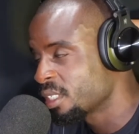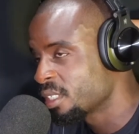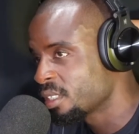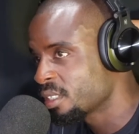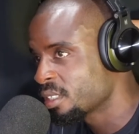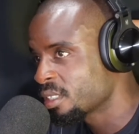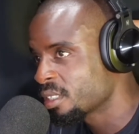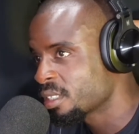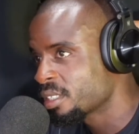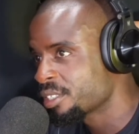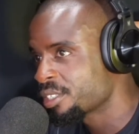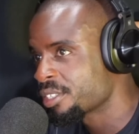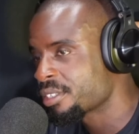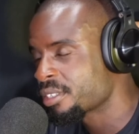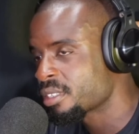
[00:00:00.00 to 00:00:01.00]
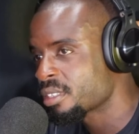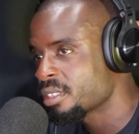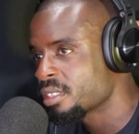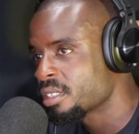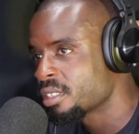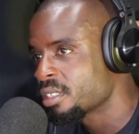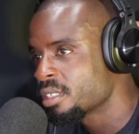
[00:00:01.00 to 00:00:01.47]
Yeah, because
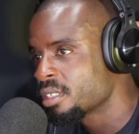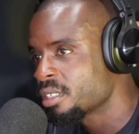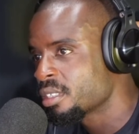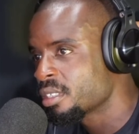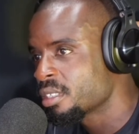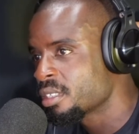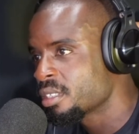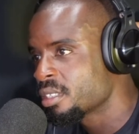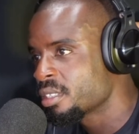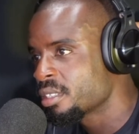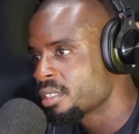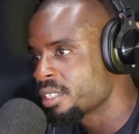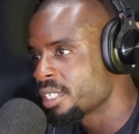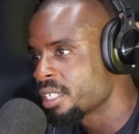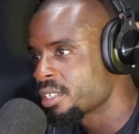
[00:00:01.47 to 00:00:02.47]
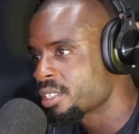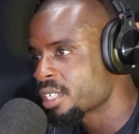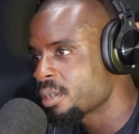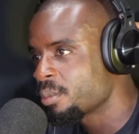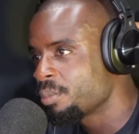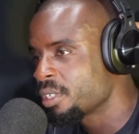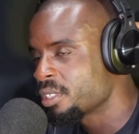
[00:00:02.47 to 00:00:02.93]
yeah, there's
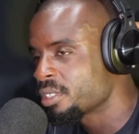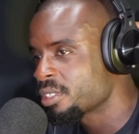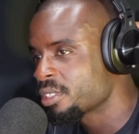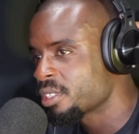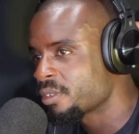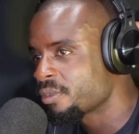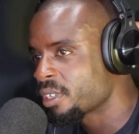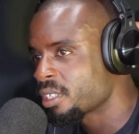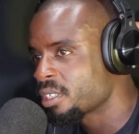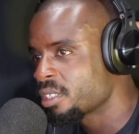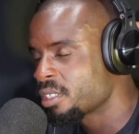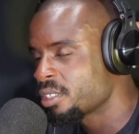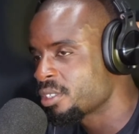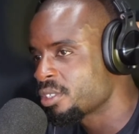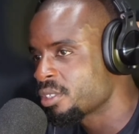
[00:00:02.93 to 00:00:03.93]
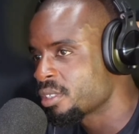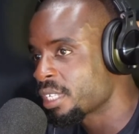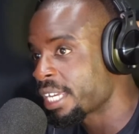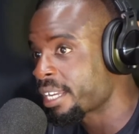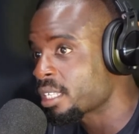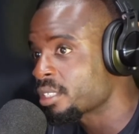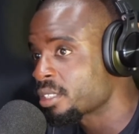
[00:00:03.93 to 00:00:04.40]
like a bunch of stuff I could
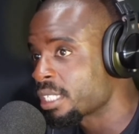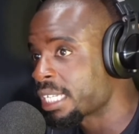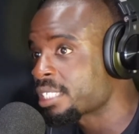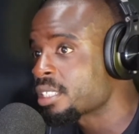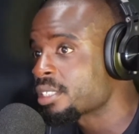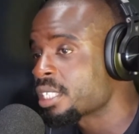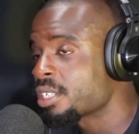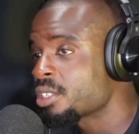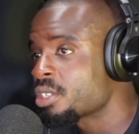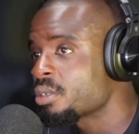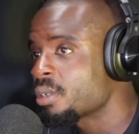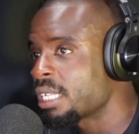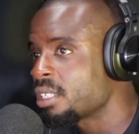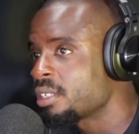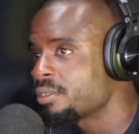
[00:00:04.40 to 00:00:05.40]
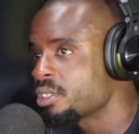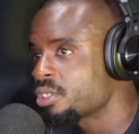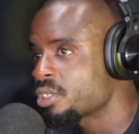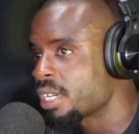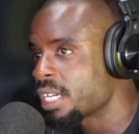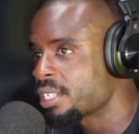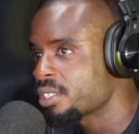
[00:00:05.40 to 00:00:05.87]
like. That's the thing too. I love to
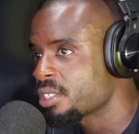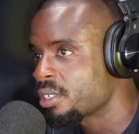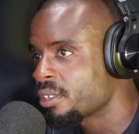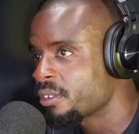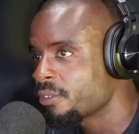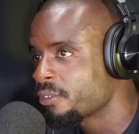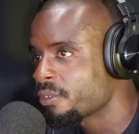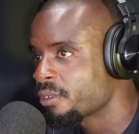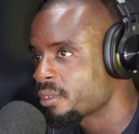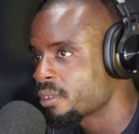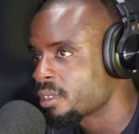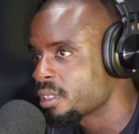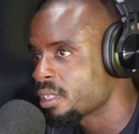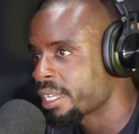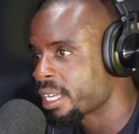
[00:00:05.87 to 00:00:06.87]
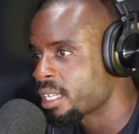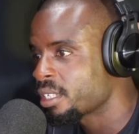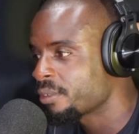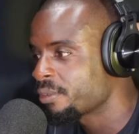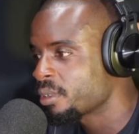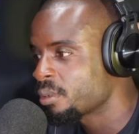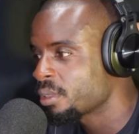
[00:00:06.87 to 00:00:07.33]
try stuff like I
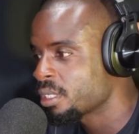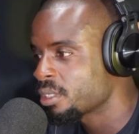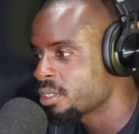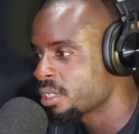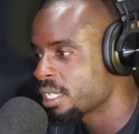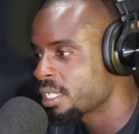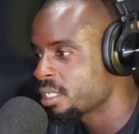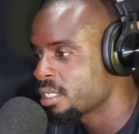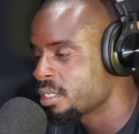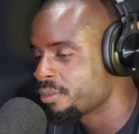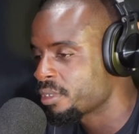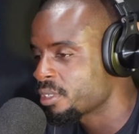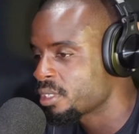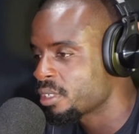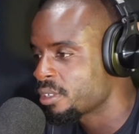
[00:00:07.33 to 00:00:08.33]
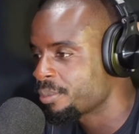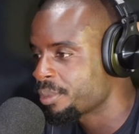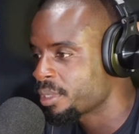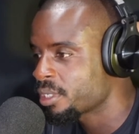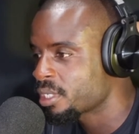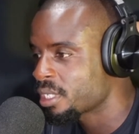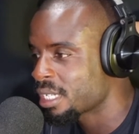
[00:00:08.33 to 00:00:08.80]
definitely want to try different stuff,
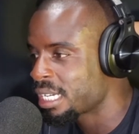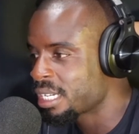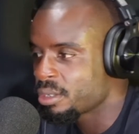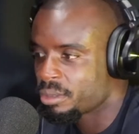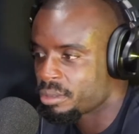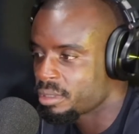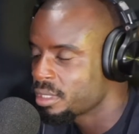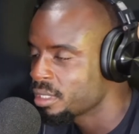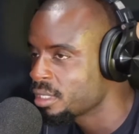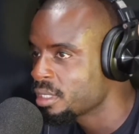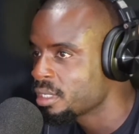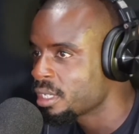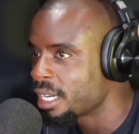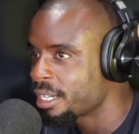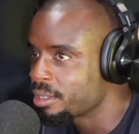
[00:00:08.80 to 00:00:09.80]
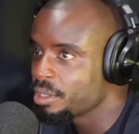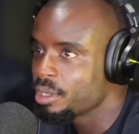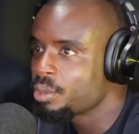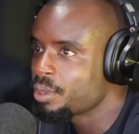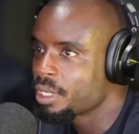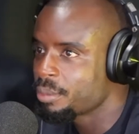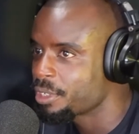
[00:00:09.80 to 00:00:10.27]
but it's like I don't I don't
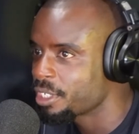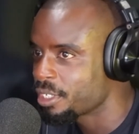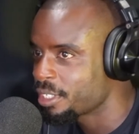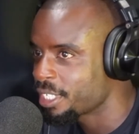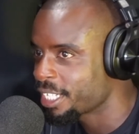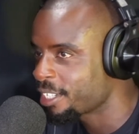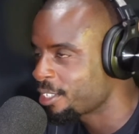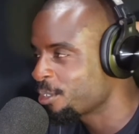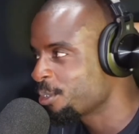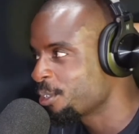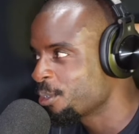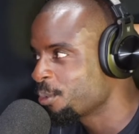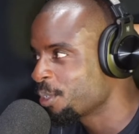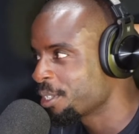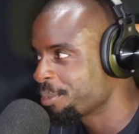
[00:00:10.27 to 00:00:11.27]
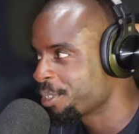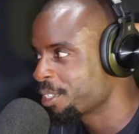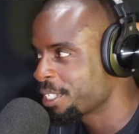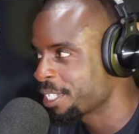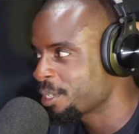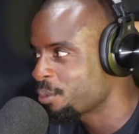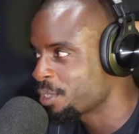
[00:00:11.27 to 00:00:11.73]
know what I'm gonna like. I don't know what I'm
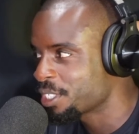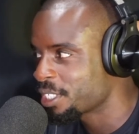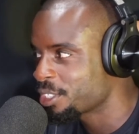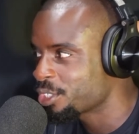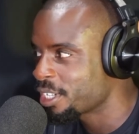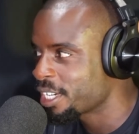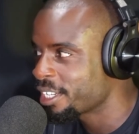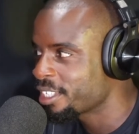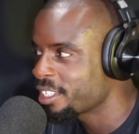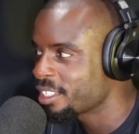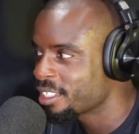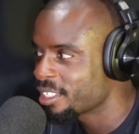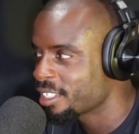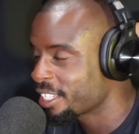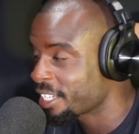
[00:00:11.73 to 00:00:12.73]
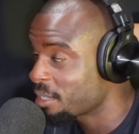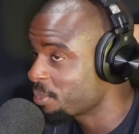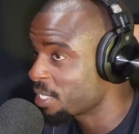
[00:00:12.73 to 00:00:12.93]
gonna like once I try it. Like yeah.